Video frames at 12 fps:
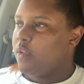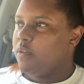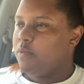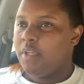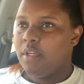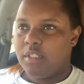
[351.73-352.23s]

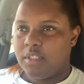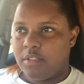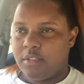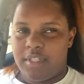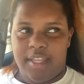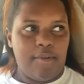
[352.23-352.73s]
we all
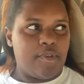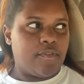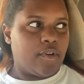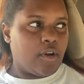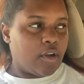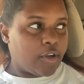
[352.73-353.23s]
know that. We've
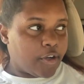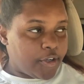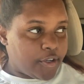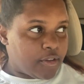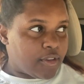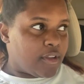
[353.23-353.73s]
all
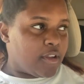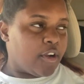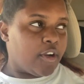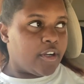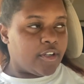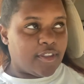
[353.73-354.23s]
heard
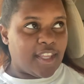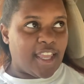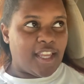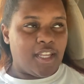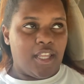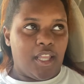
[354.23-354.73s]
heard
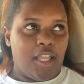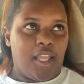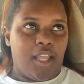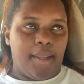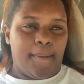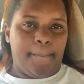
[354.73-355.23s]
that.
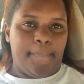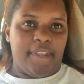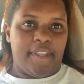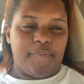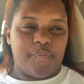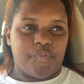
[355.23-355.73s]

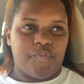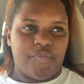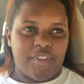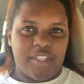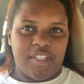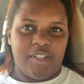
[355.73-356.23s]
But
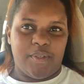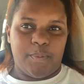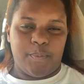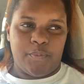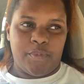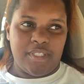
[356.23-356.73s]

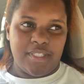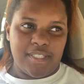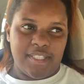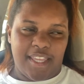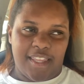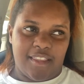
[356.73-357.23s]
what does
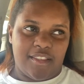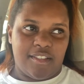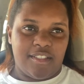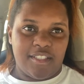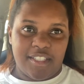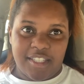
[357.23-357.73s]
that
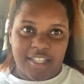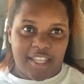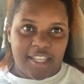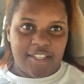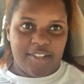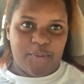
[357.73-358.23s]
look
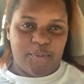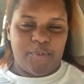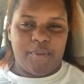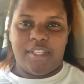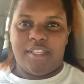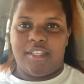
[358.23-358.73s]
like
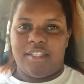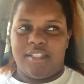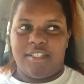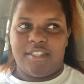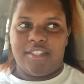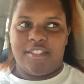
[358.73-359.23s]

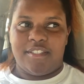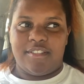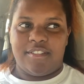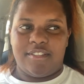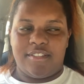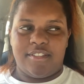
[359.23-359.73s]
when
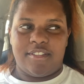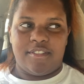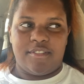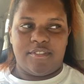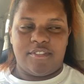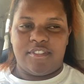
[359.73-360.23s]

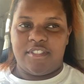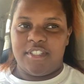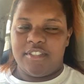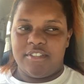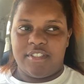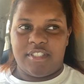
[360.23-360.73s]

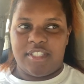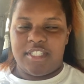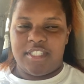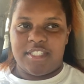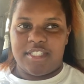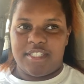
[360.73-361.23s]
literally
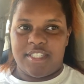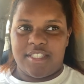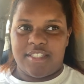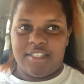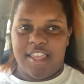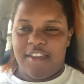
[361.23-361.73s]
he just
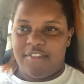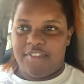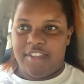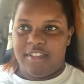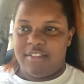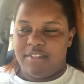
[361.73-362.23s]
says have faith?